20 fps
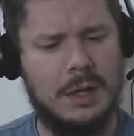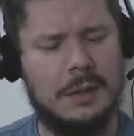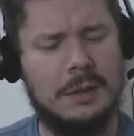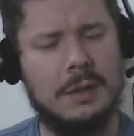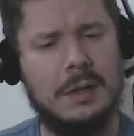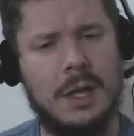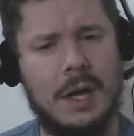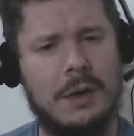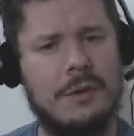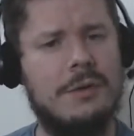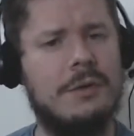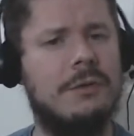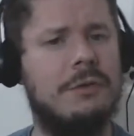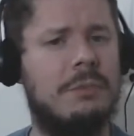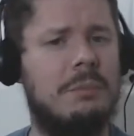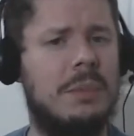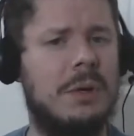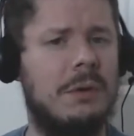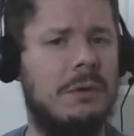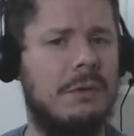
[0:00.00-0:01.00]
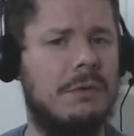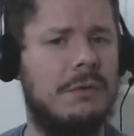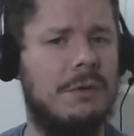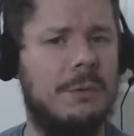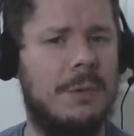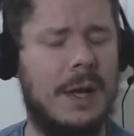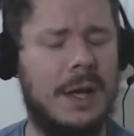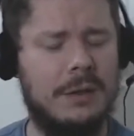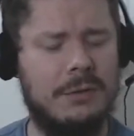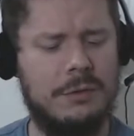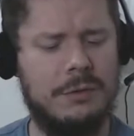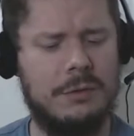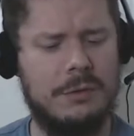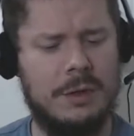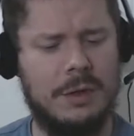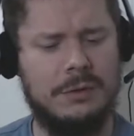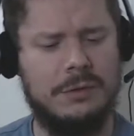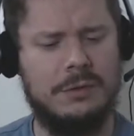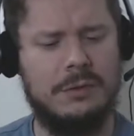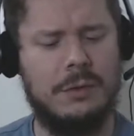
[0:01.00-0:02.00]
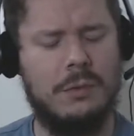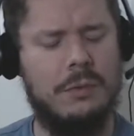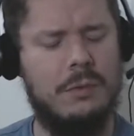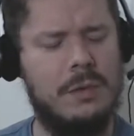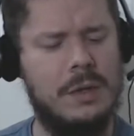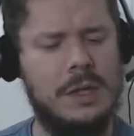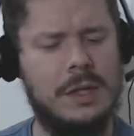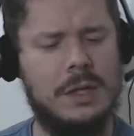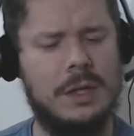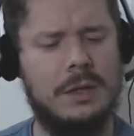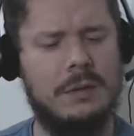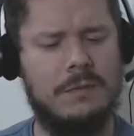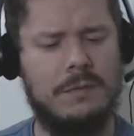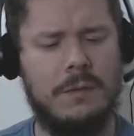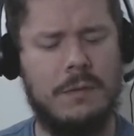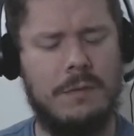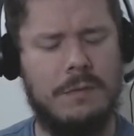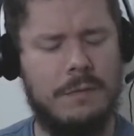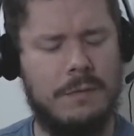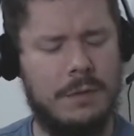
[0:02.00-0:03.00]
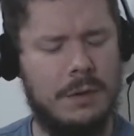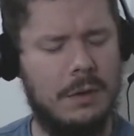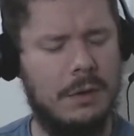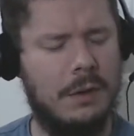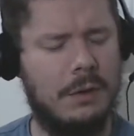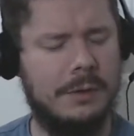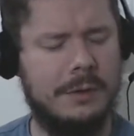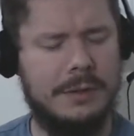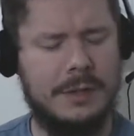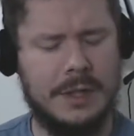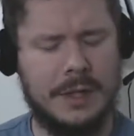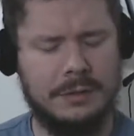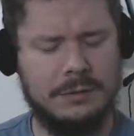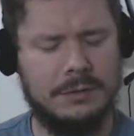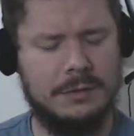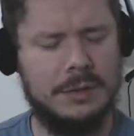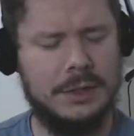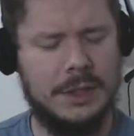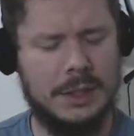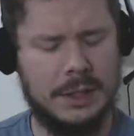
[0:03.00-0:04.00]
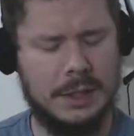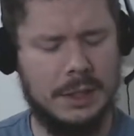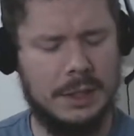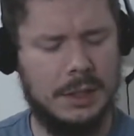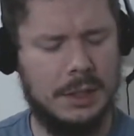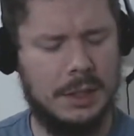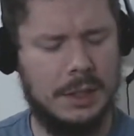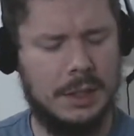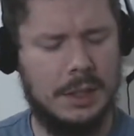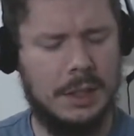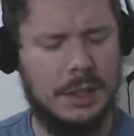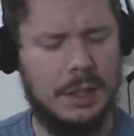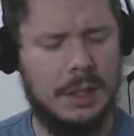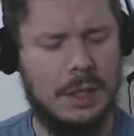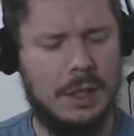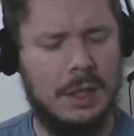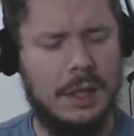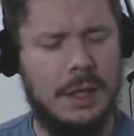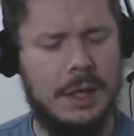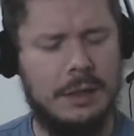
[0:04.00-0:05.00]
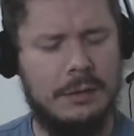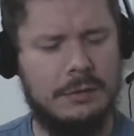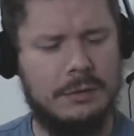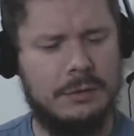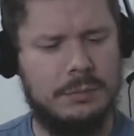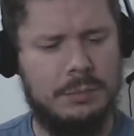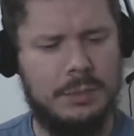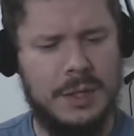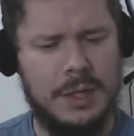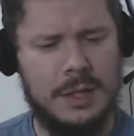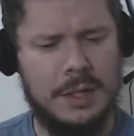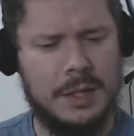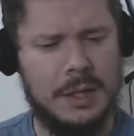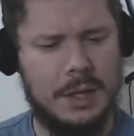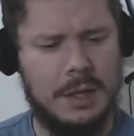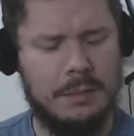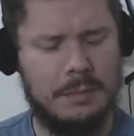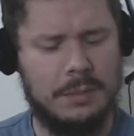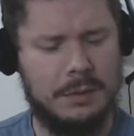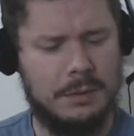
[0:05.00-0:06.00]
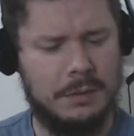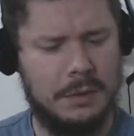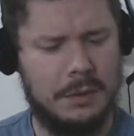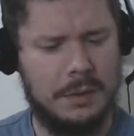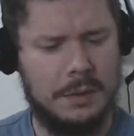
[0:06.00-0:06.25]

and allow your Spirit to enter us so we can fulfill our destiny and speak up.